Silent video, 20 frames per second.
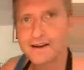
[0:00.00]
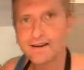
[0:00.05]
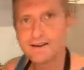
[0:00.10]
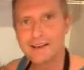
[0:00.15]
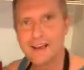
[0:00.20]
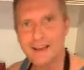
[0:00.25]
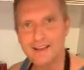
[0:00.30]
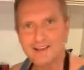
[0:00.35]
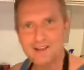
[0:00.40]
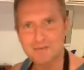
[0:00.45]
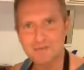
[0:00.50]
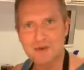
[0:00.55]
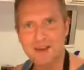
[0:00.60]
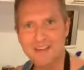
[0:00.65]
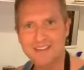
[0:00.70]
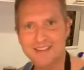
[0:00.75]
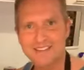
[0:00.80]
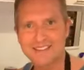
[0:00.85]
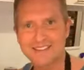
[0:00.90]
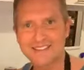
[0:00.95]
get some
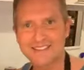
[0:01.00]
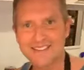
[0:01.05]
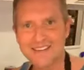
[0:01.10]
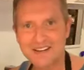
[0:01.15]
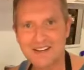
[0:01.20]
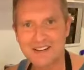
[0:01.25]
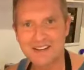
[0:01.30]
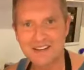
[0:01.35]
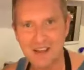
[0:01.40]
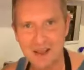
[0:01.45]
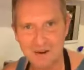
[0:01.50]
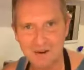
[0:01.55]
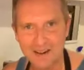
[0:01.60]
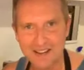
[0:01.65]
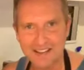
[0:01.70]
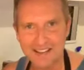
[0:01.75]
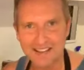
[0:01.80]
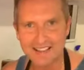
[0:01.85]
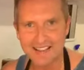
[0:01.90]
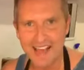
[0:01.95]
heat
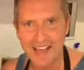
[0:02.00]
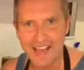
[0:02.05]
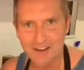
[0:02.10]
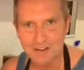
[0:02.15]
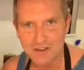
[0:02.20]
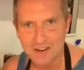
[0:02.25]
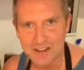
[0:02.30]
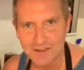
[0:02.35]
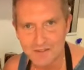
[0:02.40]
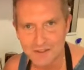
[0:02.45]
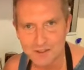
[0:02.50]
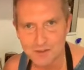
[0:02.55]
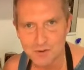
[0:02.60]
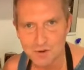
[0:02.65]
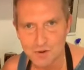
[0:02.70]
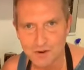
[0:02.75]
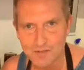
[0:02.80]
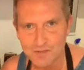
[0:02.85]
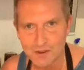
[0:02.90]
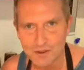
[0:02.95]
going in there. Good evening to
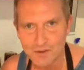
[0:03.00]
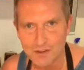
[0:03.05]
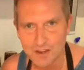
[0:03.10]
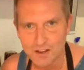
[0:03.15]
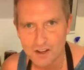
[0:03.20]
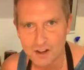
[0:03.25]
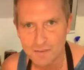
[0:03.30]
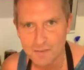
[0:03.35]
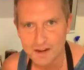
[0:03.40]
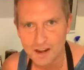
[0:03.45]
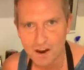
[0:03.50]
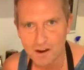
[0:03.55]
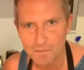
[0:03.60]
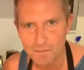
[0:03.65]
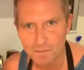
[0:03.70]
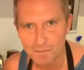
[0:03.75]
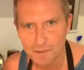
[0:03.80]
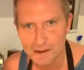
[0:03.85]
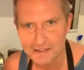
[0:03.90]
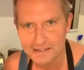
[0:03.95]
all of you that are coming
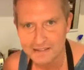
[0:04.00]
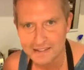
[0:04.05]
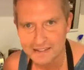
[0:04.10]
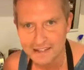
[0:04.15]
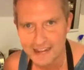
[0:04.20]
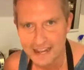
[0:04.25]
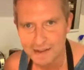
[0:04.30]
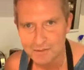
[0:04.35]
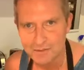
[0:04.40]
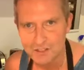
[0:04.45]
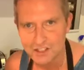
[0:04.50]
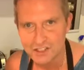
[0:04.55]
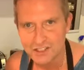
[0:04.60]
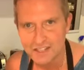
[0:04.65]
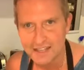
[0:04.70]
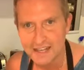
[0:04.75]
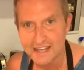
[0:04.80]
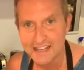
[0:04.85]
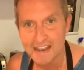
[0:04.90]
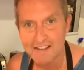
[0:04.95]
on. Plenty of names I
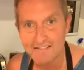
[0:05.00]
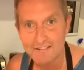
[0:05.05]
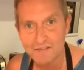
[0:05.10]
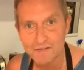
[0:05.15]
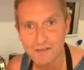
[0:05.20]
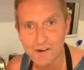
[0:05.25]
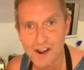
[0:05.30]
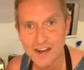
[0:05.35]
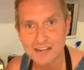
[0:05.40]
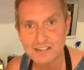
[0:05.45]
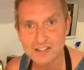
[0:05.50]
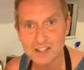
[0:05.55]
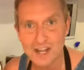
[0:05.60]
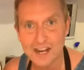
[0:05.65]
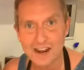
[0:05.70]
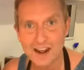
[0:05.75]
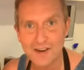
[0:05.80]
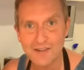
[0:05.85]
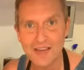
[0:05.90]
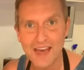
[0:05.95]
see there. Karen French,
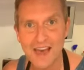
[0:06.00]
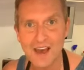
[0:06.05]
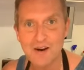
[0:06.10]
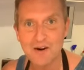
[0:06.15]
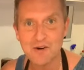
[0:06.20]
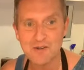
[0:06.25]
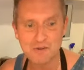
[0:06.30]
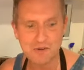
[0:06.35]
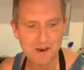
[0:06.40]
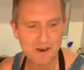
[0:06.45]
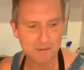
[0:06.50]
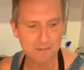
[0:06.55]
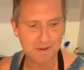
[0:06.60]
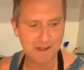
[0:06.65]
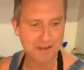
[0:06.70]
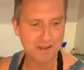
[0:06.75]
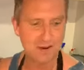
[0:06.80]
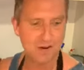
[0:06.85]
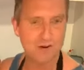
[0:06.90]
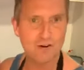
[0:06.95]
hello there, all the way up
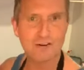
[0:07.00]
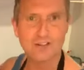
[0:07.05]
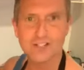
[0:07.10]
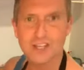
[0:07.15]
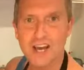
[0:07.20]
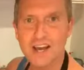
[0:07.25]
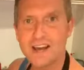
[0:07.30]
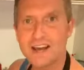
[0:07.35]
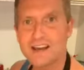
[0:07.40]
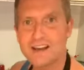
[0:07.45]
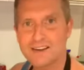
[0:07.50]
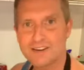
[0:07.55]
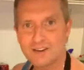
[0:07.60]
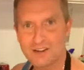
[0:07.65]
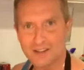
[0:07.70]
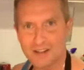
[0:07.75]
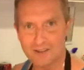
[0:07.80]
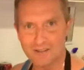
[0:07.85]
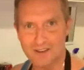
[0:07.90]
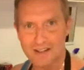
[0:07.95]
in Yorkshire.
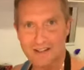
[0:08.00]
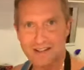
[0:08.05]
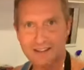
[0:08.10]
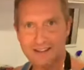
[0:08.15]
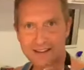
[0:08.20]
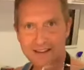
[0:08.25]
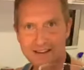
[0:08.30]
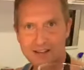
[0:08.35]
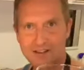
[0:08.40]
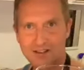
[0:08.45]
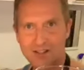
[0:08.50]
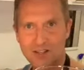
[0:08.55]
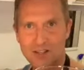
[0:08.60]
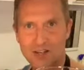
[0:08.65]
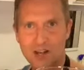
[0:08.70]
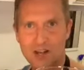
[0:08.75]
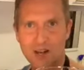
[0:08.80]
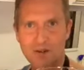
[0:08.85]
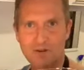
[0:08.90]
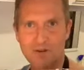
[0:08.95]
Good evening to
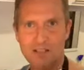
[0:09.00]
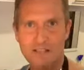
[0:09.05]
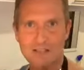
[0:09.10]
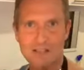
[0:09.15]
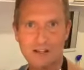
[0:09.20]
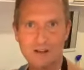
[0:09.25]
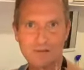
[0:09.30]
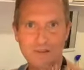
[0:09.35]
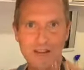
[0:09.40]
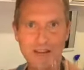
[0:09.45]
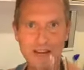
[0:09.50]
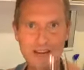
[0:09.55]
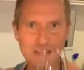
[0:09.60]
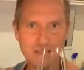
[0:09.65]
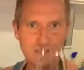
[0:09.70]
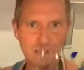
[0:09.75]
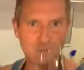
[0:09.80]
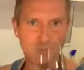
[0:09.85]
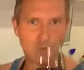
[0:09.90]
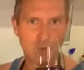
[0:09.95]
you with this lovely
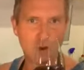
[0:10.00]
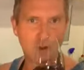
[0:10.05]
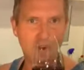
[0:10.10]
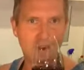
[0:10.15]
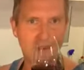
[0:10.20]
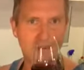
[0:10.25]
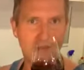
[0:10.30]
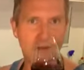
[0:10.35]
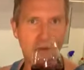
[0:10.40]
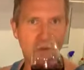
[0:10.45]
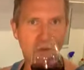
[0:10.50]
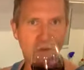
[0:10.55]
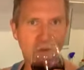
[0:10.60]
glass of wine.